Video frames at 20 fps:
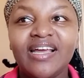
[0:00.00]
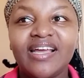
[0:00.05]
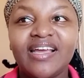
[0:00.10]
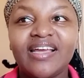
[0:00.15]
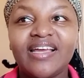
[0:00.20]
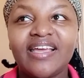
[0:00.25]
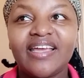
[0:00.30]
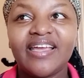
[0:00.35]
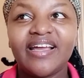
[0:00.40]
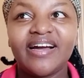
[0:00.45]

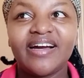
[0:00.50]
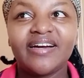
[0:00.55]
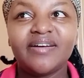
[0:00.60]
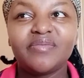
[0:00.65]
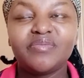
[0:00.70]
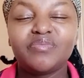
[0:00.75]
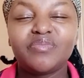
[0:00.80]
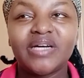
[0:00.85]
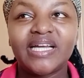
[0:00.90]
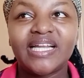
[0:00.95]
Yeah,
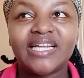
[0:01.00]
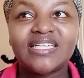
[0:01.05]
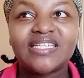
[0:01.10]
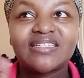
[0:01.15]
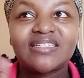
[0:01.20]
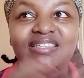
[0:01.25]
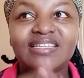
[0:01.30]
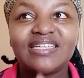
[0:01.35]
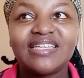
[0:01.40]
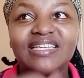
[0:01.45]
but
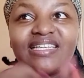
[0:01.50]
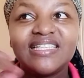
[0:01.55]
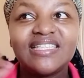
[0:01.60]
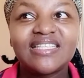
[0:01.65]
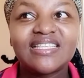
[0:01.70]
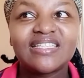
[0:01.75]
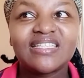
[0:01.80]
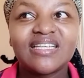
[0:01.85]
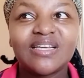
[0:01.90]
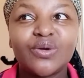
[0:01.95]
kids,
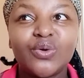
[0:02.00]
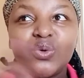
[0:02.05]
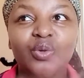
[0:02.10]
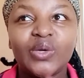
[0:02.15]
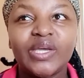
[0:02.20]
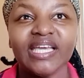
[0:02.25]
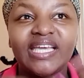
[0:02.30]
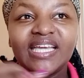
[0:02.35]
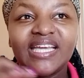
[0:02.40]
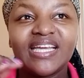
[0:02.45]

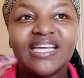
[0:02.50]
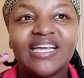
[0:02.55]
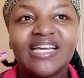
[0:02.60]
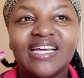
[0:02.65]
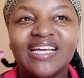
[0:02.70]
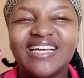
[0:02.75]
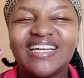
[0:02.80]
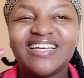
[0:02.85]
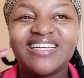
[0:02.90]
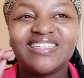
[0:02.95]
cooking,
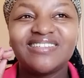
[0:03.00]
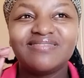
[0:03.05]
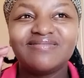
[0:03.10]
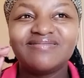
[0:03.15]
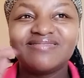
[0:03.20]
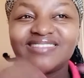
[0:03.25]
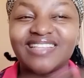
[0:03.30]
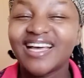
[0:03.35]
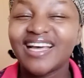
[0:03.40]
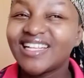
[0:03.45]

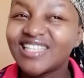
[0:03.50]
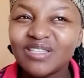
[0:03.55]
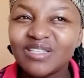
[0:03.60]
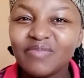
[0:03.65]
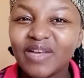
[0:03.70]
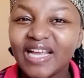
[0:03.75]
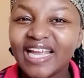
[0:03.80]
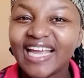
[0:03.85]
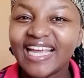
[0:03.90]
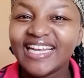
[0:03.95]
that's my
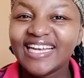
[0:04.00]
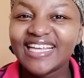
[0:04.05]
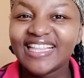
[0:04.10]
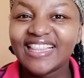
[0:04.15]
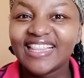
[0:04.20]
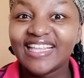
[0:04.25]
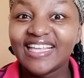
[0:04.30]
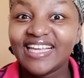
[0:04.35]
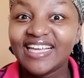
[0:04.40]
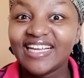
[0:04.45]
kind of
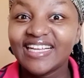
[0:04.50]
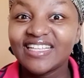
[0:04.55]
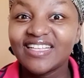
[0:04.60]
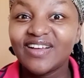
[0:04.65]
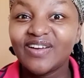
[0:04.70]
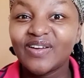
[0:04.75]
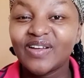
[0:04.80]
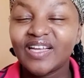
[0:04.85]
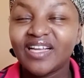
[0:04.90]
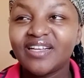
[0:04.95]
thing.
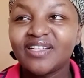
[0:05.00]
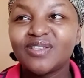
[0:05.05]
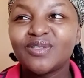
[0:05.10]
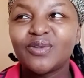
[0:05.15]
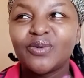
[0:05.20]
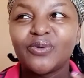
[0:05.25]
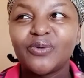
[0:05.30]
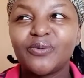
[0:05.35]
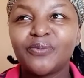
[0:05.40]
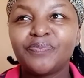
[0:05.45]
Okay,
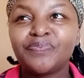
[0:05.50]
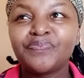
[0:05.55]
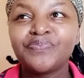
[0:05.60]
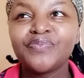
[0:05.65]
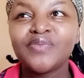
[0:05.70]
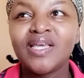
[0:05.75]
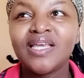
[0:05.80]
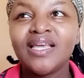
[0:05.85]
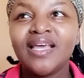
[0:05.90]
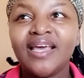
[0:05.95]
so
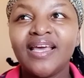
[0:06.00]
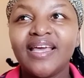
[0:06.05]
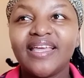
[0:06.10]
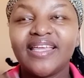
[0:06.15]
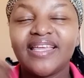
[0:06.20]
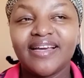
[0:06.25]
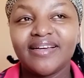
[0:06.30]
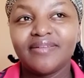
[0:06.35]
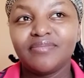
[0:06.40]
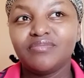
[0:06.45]

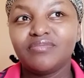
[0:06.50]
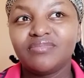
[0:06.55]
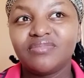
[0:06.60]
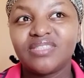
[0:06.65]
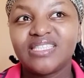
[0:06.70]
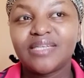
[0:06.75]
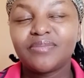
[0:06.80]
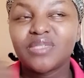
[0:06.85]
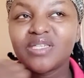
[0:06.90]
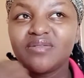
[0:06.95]
yeah,
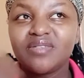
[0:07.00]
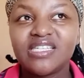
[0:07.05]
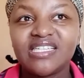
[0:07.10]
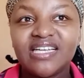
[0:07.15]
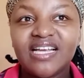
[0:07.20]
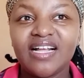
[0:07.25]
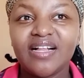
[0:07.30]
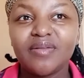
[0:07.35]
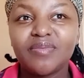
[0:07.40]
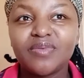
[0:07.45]
sometimes she
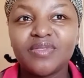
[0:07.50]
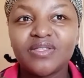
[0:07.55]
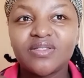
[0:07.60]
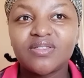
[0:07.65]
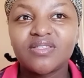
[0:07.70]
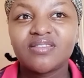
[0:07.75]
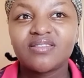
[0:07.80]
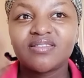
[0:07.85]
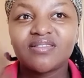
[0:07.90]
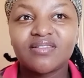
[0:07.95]

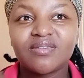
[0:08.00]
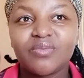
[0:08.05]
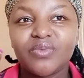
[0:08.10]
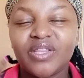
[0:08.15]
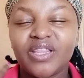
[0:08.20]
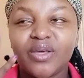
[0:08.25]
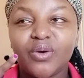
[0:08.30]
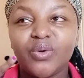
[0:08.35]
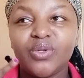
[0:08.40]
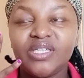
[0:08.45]
helps be the
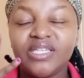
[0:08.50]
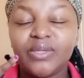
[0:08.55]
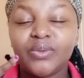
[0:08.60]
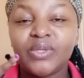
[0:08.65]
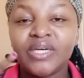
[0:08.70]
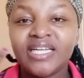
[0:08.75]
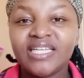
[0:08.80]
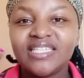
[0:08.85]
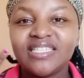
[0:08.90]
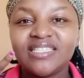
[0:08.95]
older
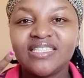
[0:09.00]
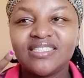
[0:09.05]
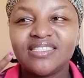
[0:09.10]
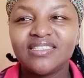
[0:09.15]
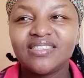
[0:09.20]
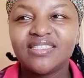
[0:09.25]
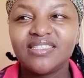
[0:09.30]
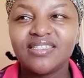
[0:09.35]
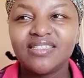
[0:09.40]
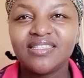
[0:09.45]
one,
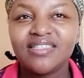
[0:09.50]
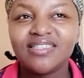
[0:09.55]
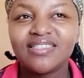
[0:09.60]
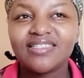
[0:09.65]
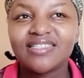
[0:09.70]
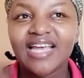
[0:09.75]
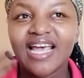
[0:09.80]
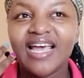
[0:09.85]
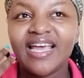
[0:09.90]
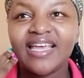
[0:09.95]

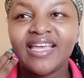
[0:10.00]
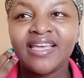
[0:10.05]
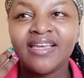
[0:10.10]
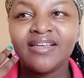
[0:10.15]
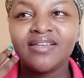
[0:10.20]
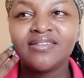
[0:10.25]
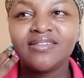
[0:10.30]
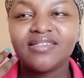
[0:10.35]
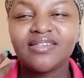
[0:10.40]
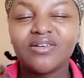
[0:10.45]
tie,
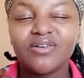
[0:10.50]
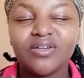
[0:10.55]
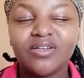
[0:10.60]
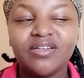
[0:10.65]
or